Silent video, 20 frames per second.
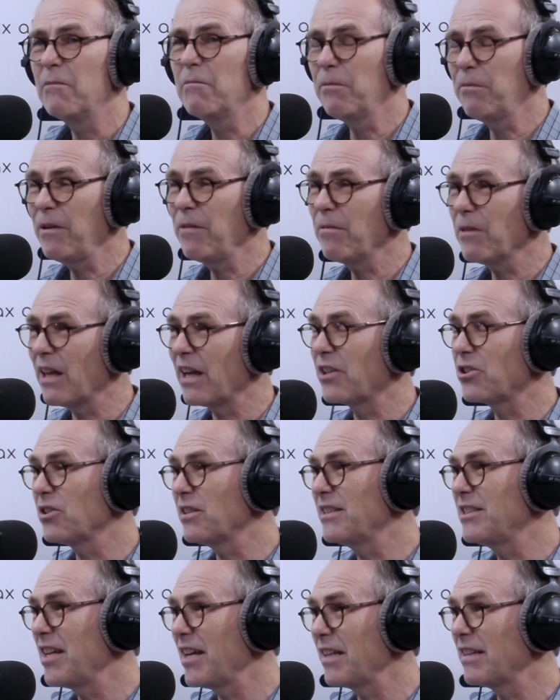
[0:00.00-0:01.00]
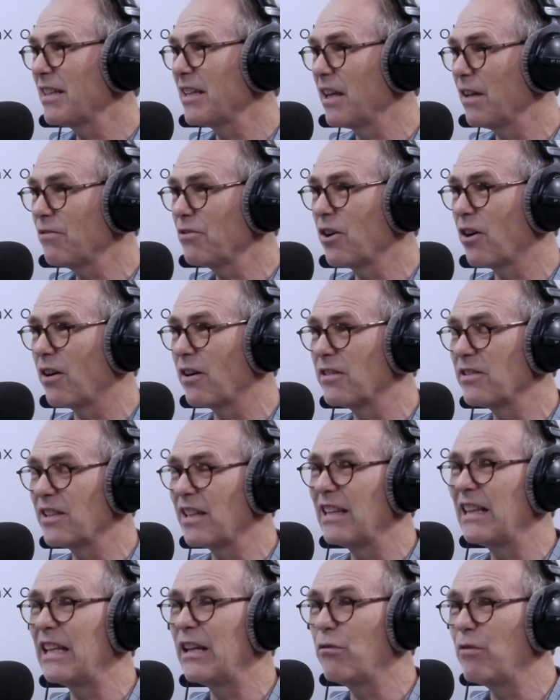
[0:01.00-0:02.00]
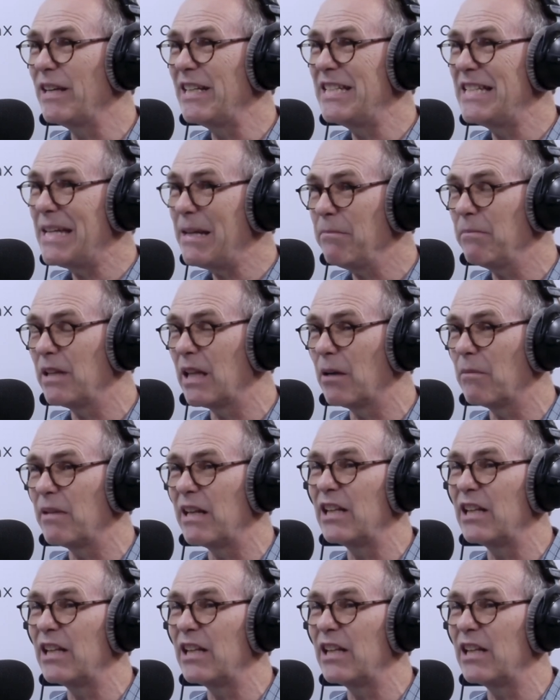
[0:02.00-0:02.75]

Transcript: But people actually take the gift cards and they redeem them.